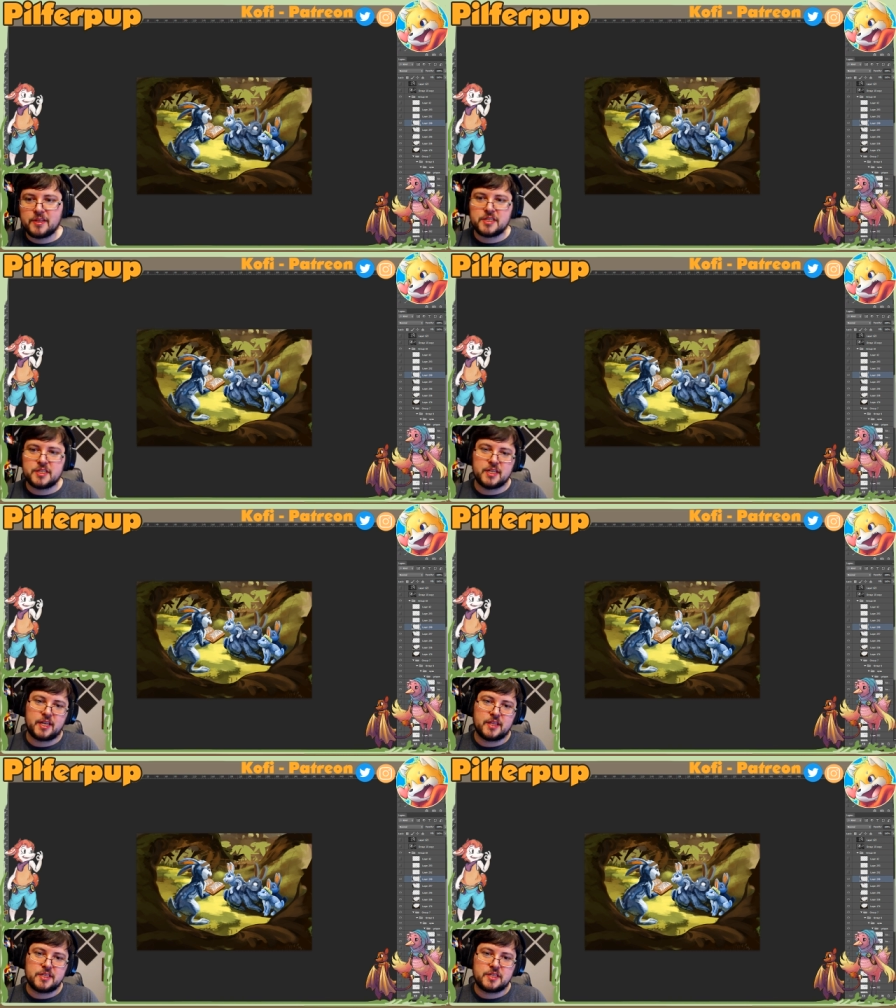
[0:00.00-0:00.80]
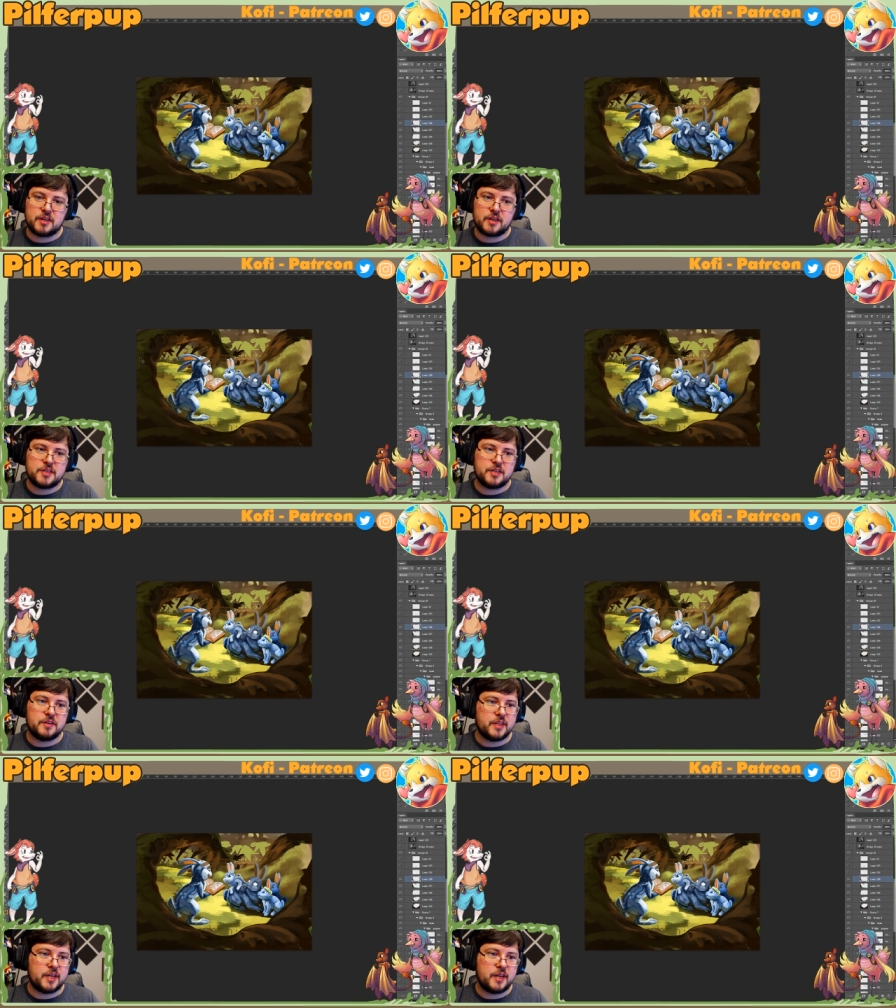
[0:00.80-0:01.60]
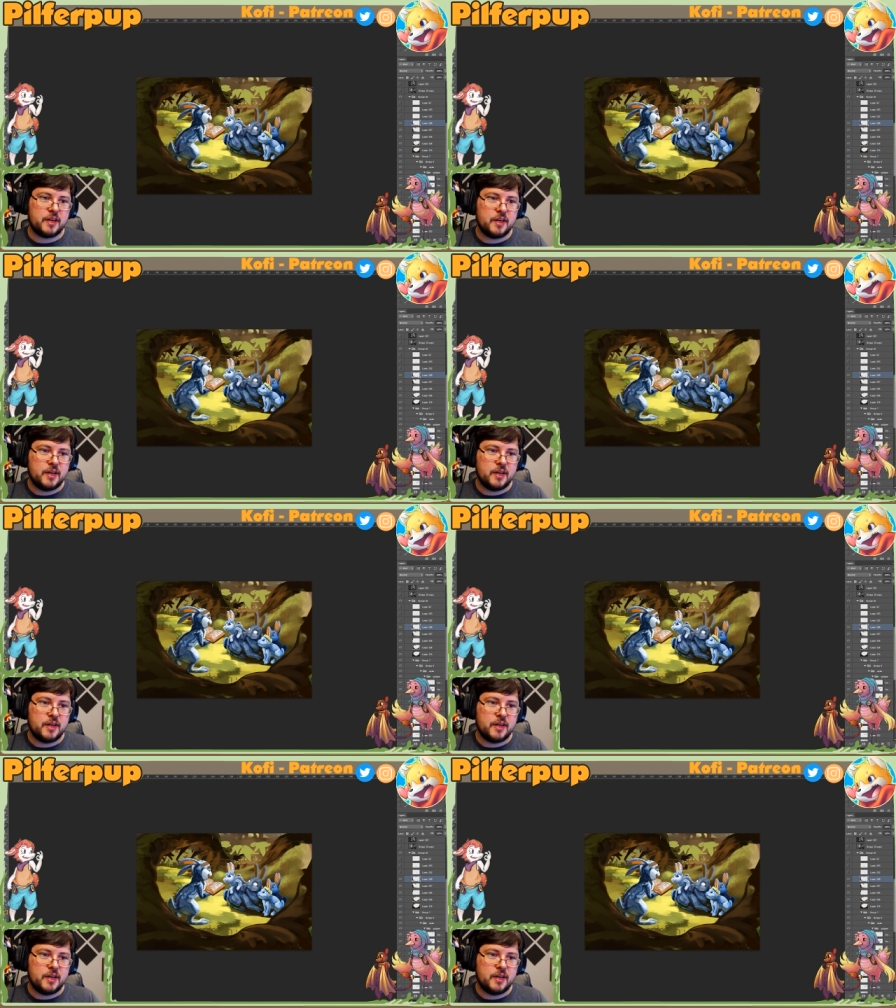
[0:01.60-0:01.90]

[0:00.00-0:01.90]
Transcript: just like this dark tone there,